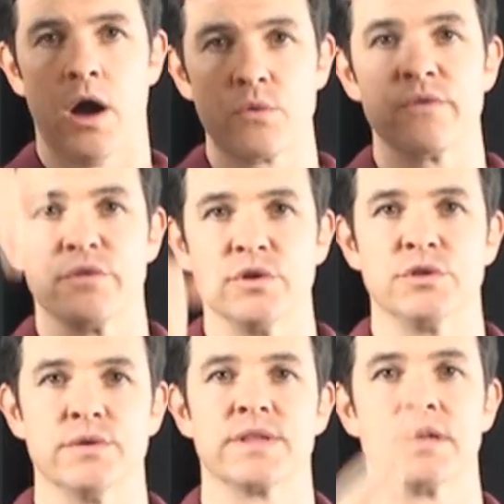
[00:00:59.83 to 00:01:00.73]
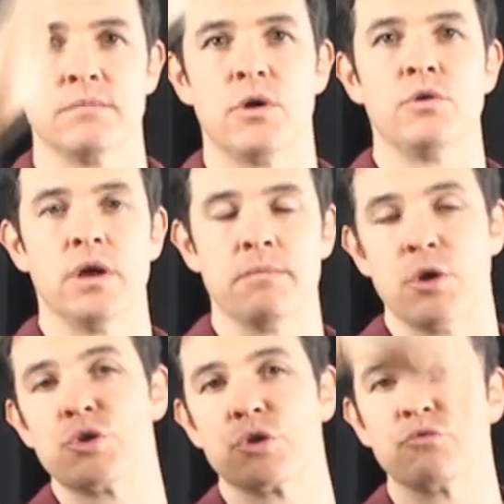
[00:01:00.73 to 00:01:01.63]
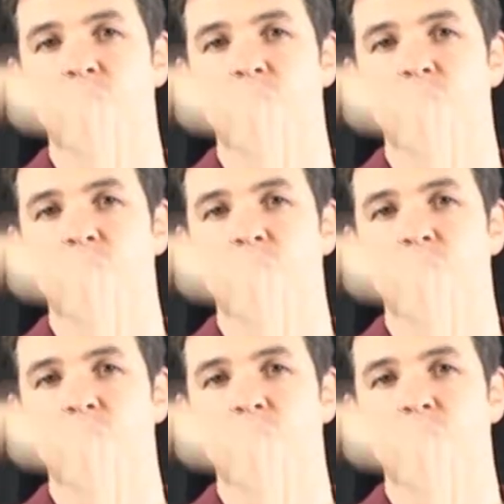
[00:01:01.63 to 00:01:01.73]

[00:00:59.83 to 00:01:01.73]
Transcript: I refer to as an emotional